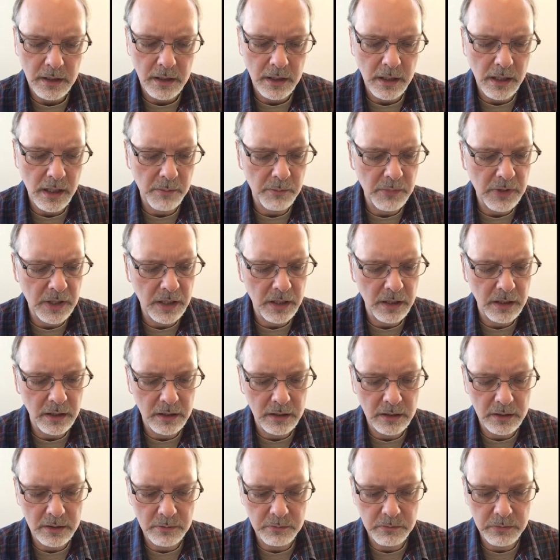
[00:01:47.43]
Not my
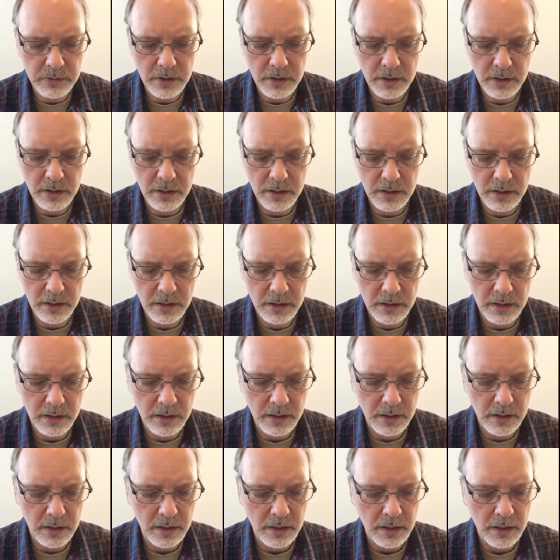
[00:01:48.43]
husband,
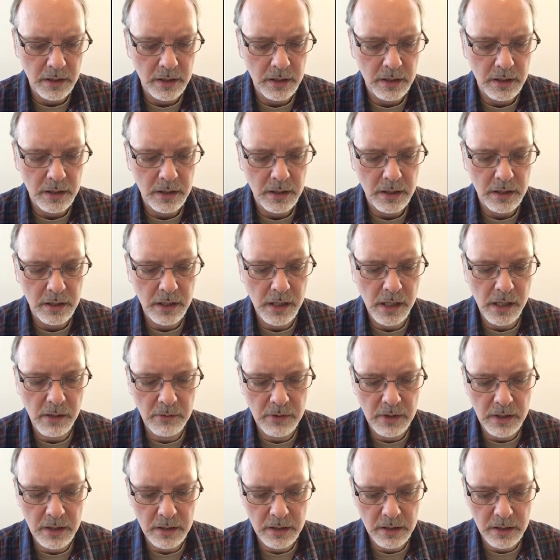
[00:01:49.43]
not
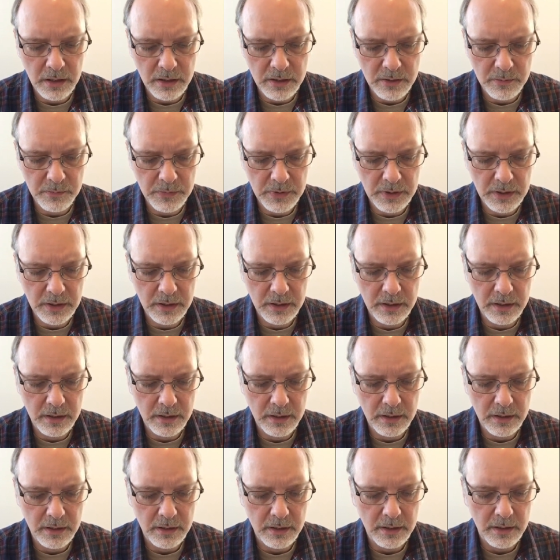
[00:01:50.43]
my husband.
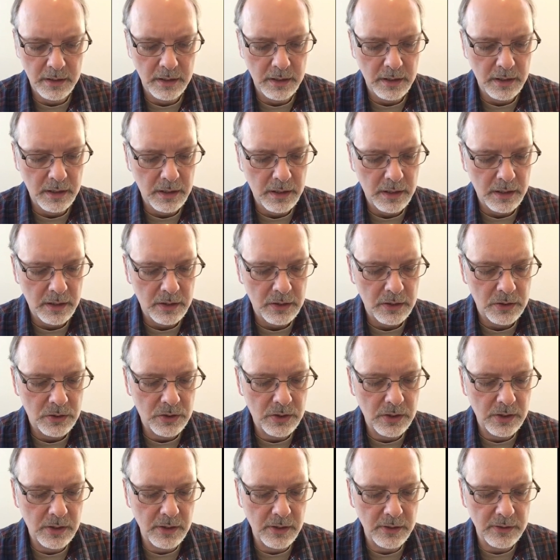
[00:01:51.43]

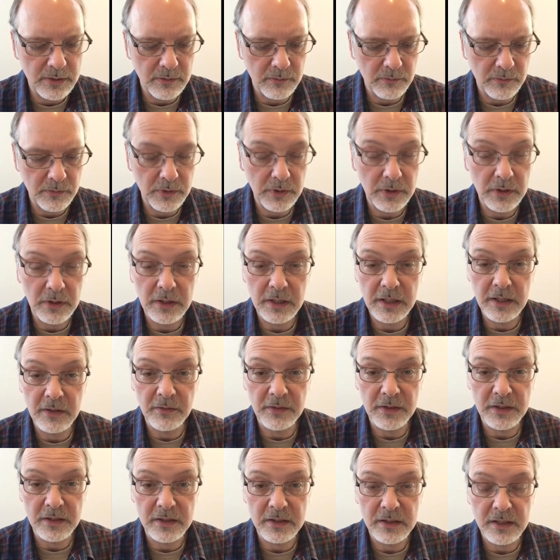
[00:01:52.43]
She doesn't want to leave
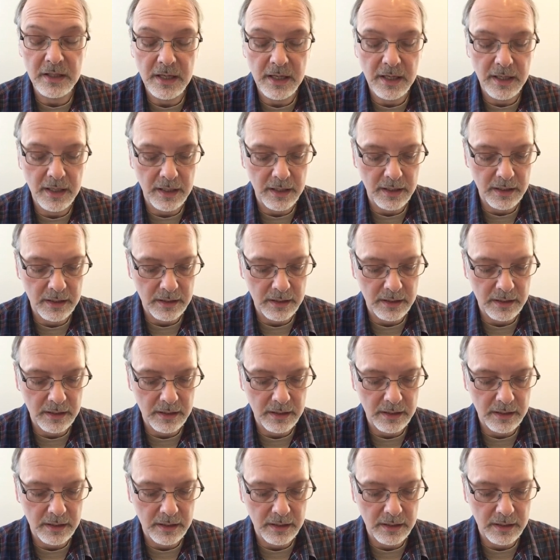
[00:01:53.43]
his side.